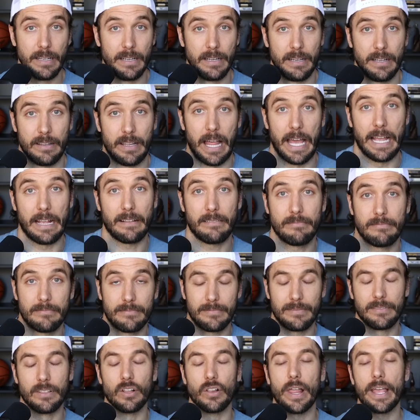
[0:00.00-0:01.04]
Like,
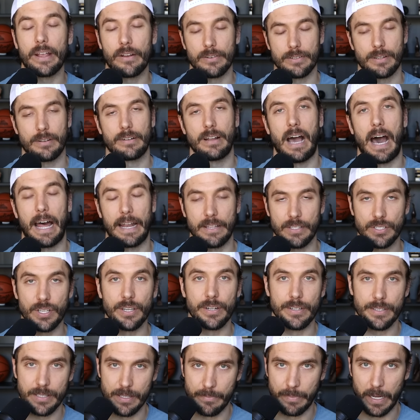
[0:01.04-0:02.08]
the Lakers are not as good
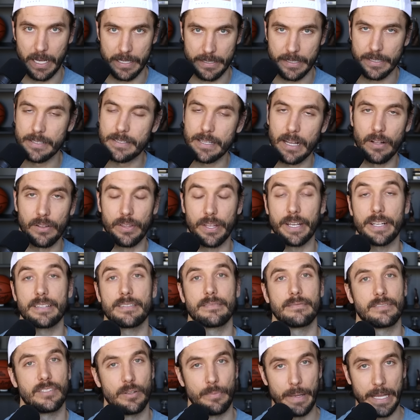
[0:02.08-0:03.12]
as the Boston Celtics,
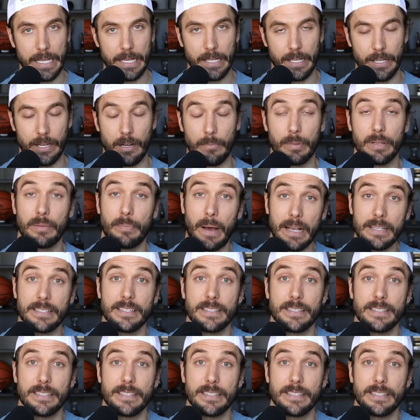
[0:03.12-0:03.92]
to be clear. But the Boston